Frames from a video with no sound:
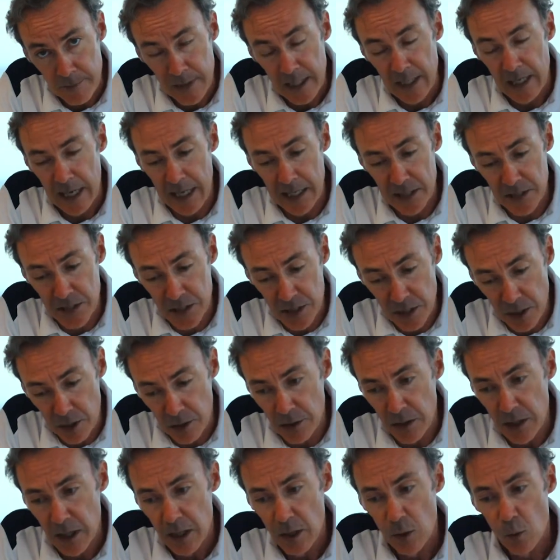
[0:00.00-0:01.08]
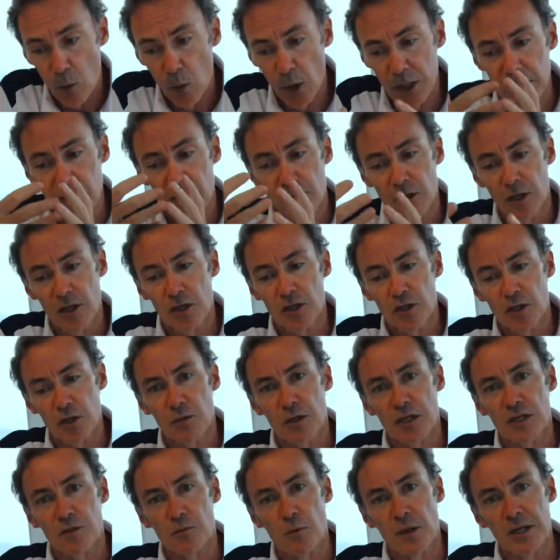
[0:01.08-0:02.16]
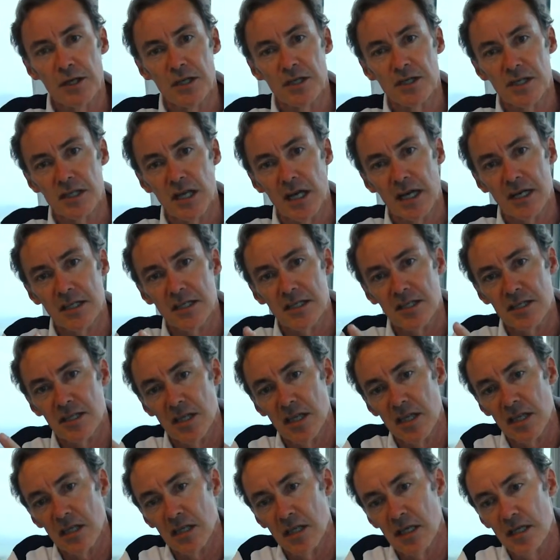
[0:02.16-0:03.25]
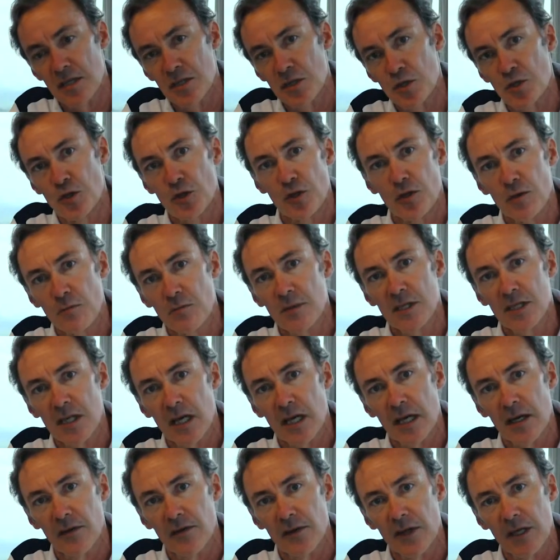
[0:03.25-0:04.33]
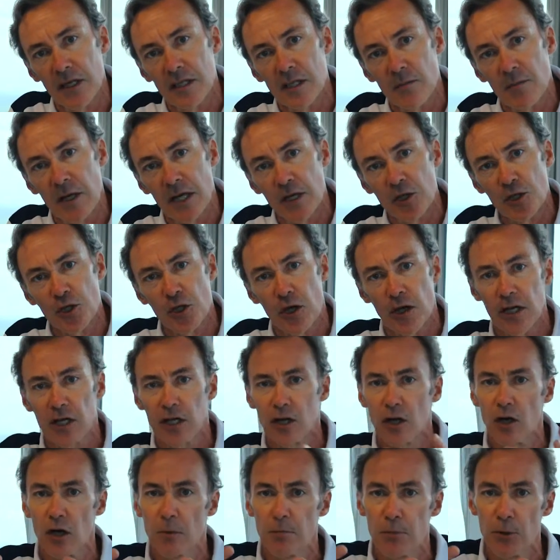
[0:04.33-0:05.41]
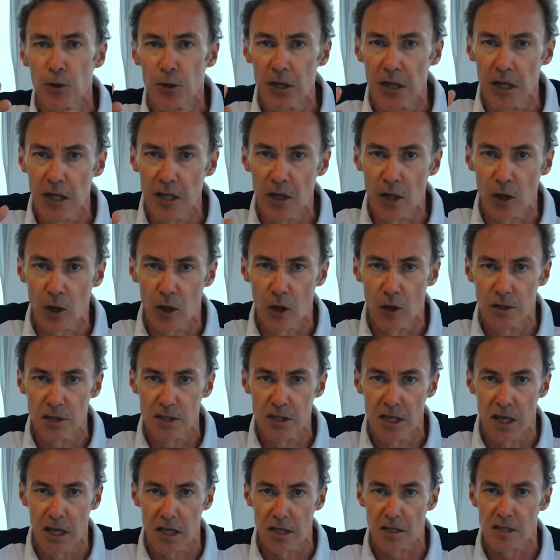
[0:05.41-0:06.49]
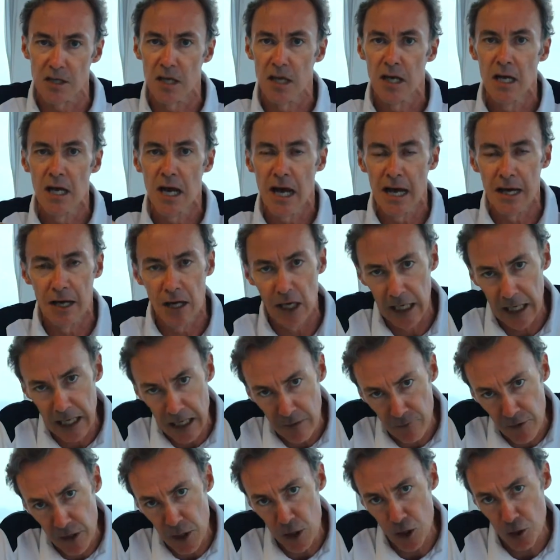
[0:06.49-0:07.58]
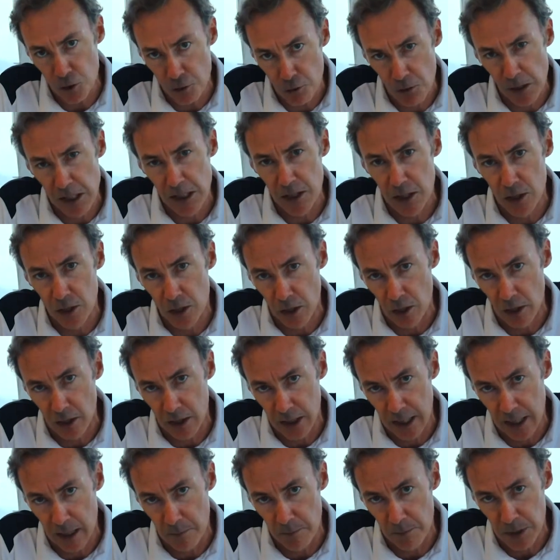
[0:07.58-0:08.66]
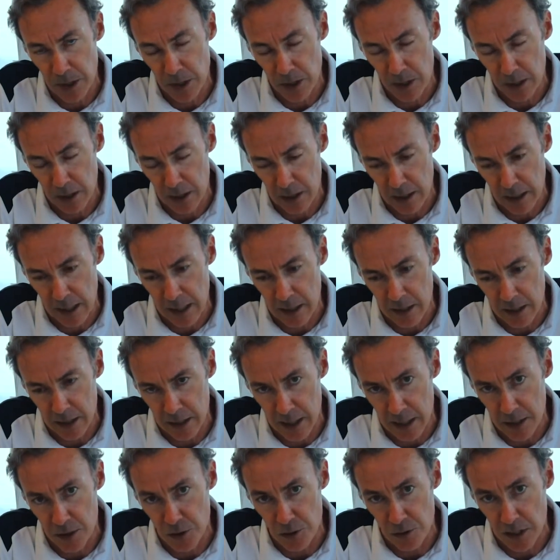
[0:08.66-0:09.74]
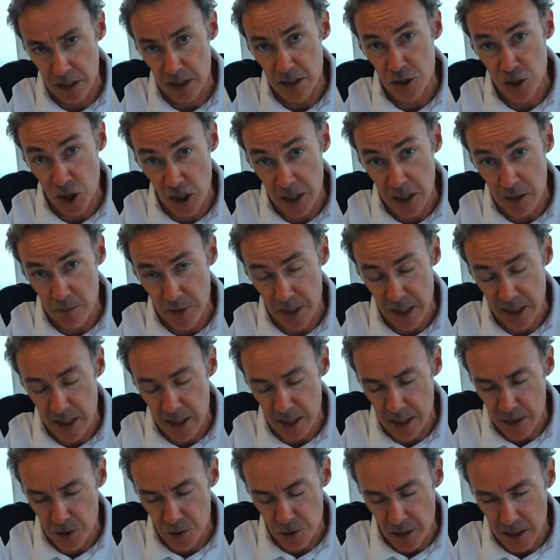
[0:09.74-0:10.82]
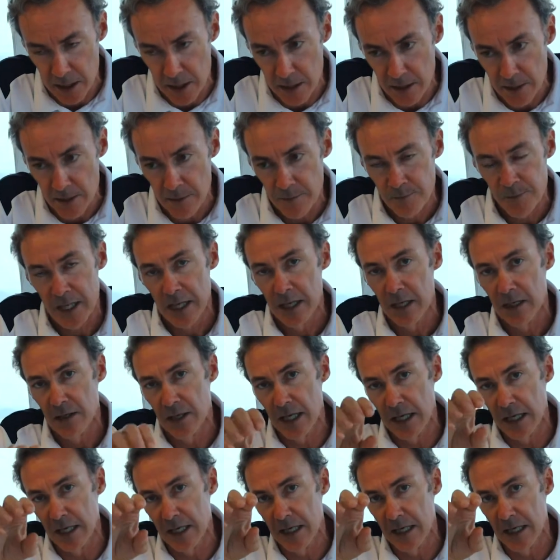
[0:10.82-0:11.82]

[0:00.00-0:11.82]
And so what you've got to do is, when you start seeing these doomsday things about China, you've got to put it into context. An $11 trillion country, GDP country, that